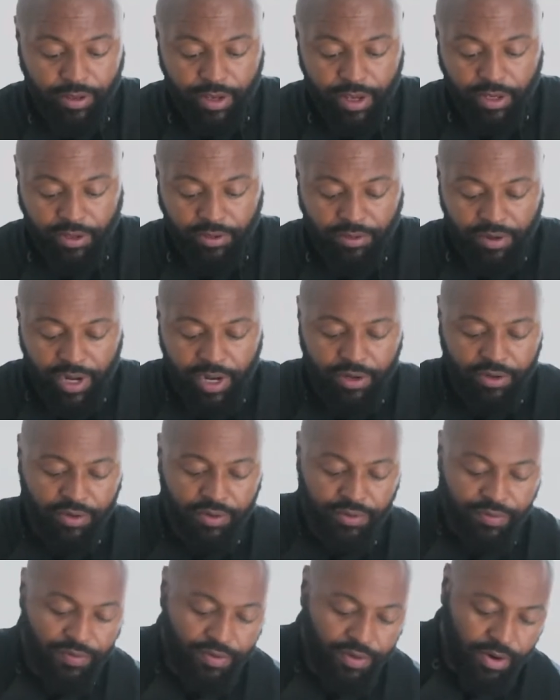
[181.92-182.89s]
That's what I
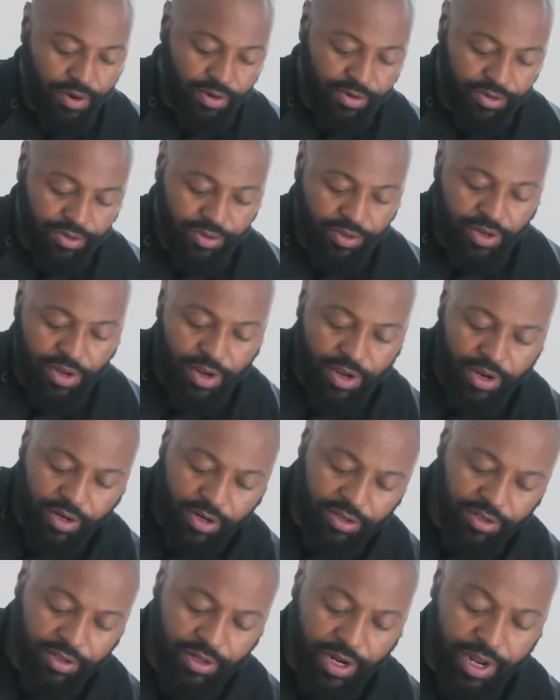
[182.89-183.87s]
do first,
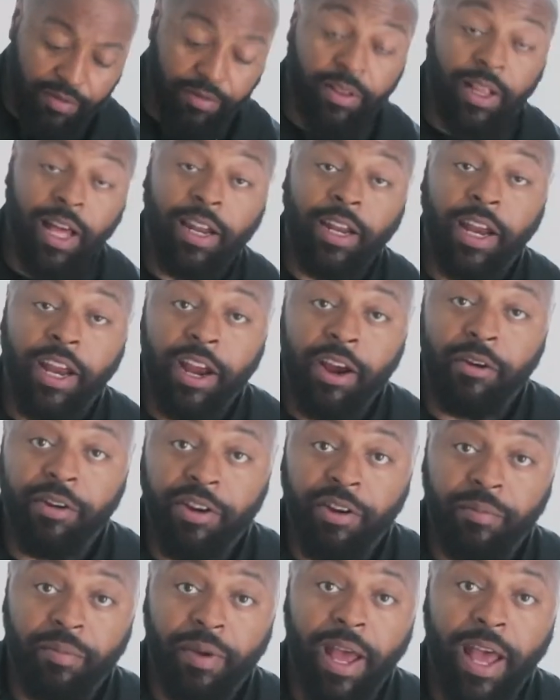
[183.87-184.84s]
because you're gonna have a lot of air in
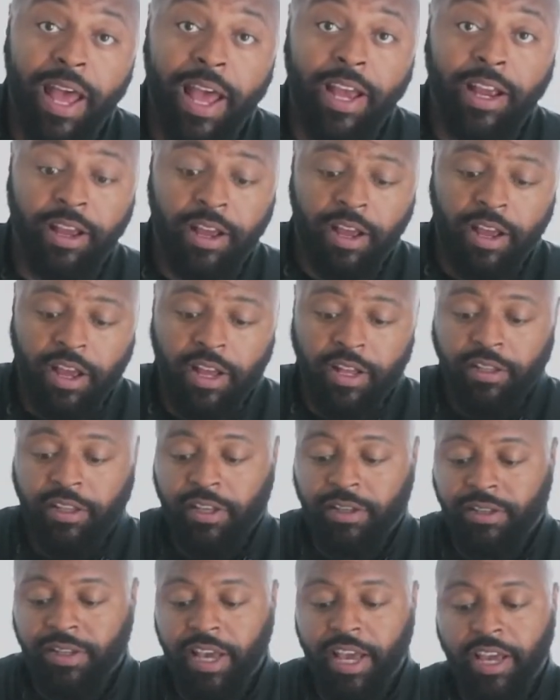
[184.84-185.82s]
your bag.
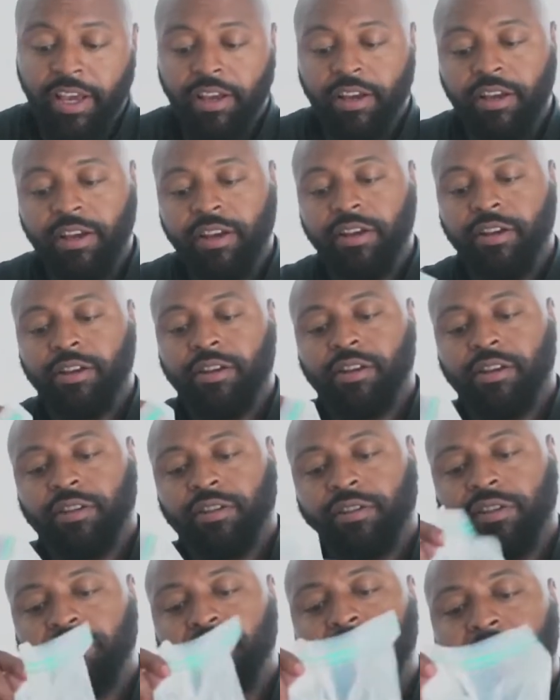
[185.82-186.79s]
And take
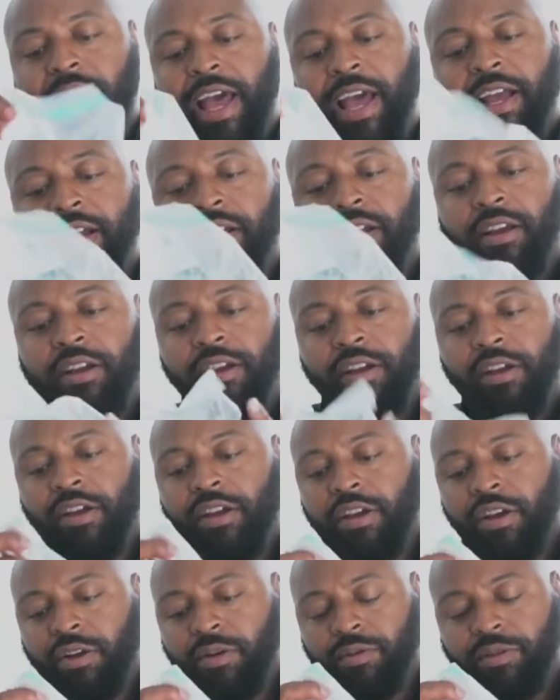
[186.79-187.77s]
the bag,
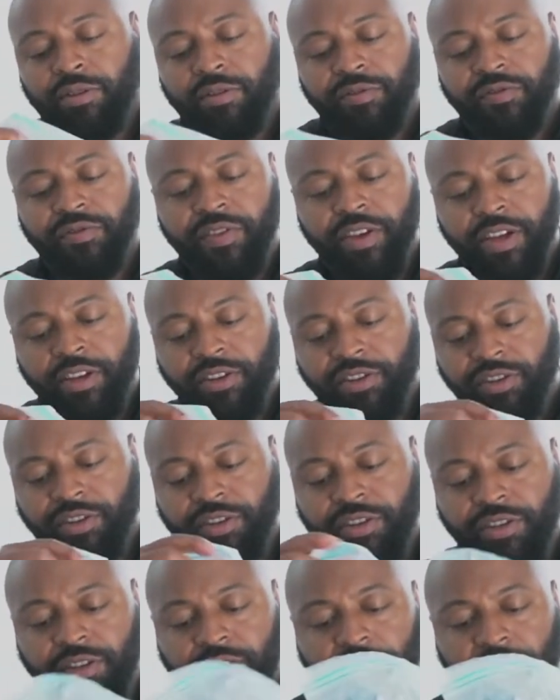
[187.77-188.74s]
the
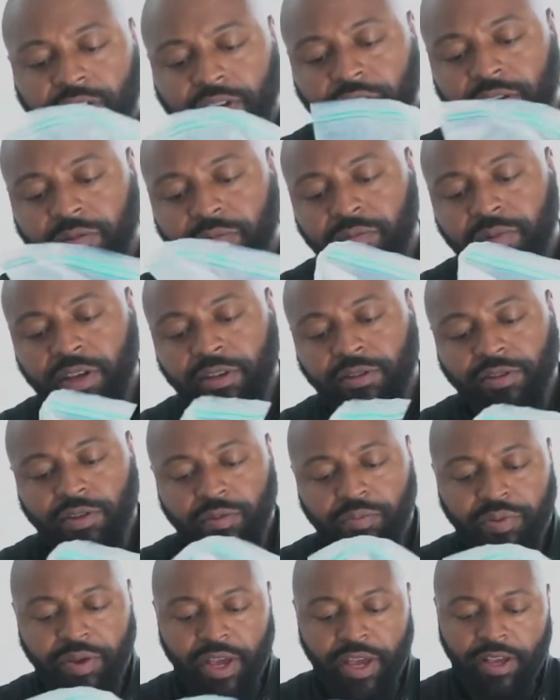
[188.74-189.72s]
fish, and the
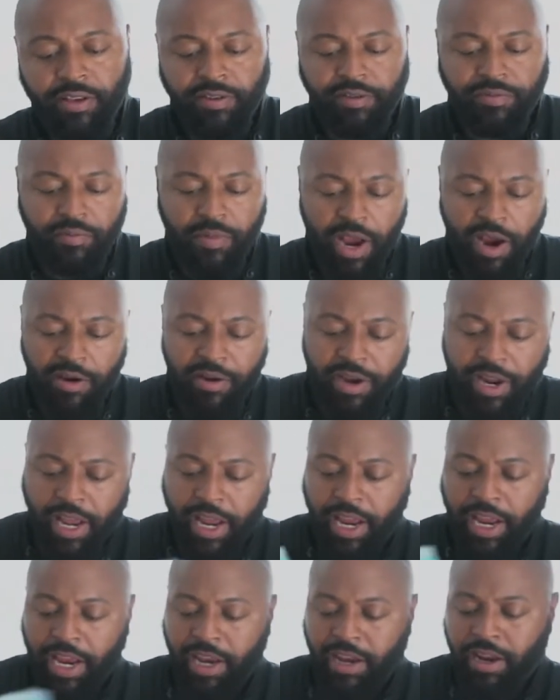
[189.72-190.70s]
miso paste
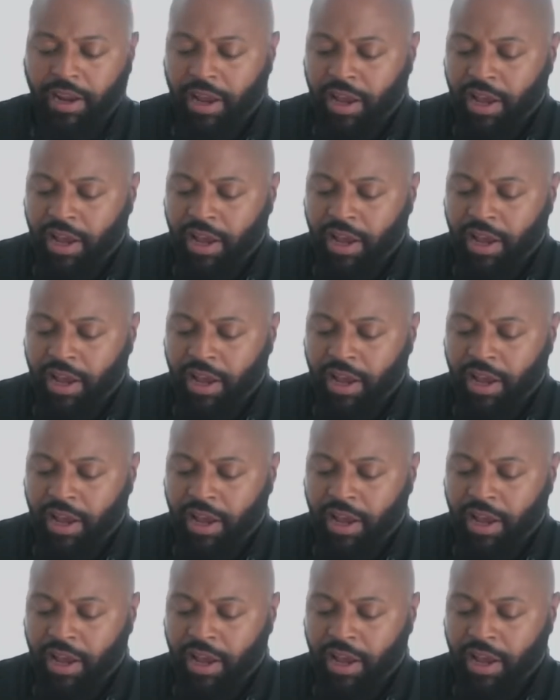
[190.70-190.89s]
marinade,